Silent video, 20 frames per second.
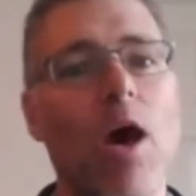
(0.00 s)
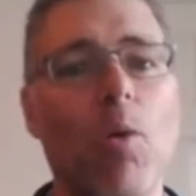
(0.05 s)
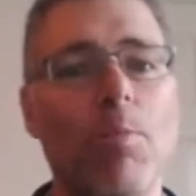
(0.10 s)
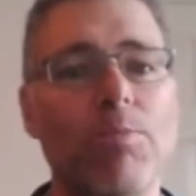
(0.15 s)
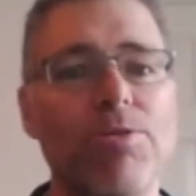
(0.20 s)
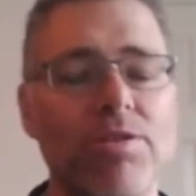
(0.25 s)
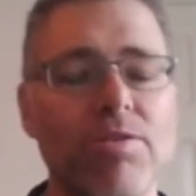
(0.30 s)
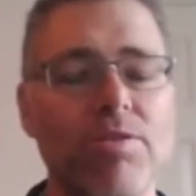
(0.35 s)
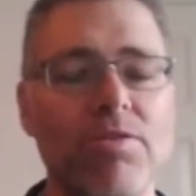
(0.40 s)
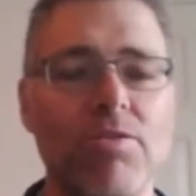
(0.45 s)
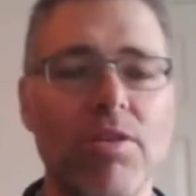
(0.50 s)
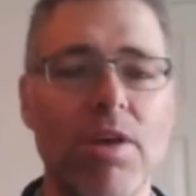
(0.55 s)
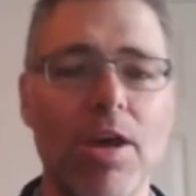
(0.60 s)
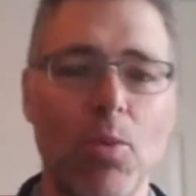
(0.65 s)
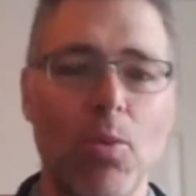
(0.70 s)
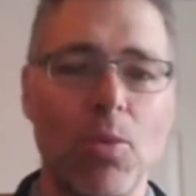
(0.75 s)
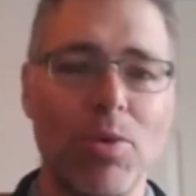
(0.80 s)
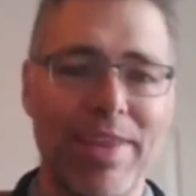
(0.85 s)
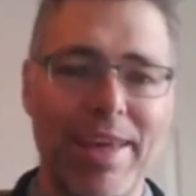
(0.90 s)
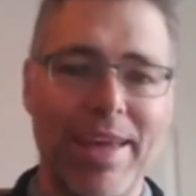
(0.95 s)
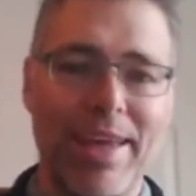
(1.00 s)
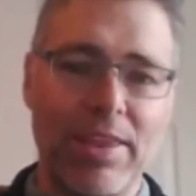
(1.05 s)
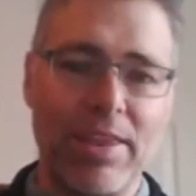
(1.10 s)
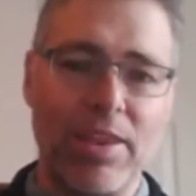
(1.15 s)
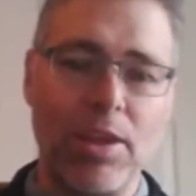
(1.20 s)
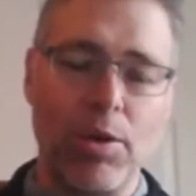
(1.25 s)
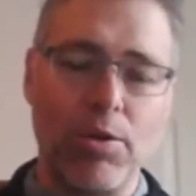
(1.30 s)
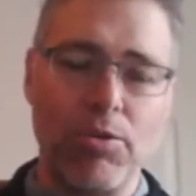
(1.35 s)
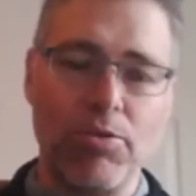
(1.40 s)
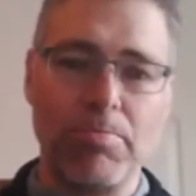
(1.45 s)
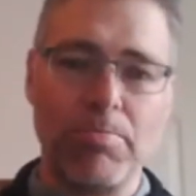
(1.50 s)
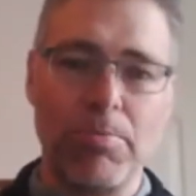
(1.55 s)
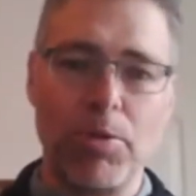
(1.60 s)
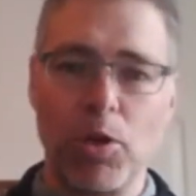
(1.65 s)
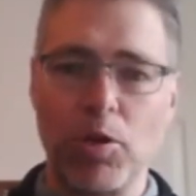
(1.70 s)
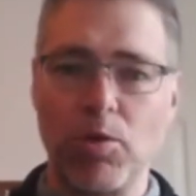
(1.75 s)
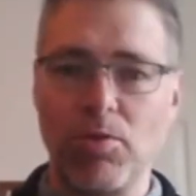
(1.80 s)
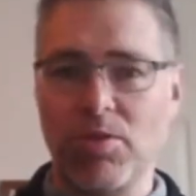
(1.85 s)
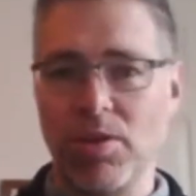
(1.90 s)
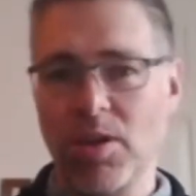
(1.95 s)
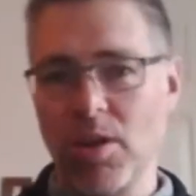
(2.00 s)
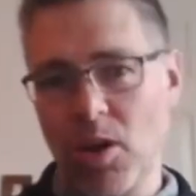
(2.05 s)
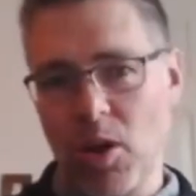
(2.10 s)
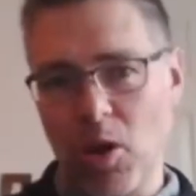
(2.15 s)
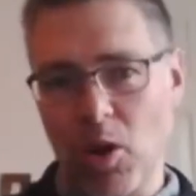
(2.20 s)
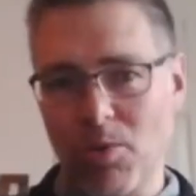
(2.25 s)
options within those moves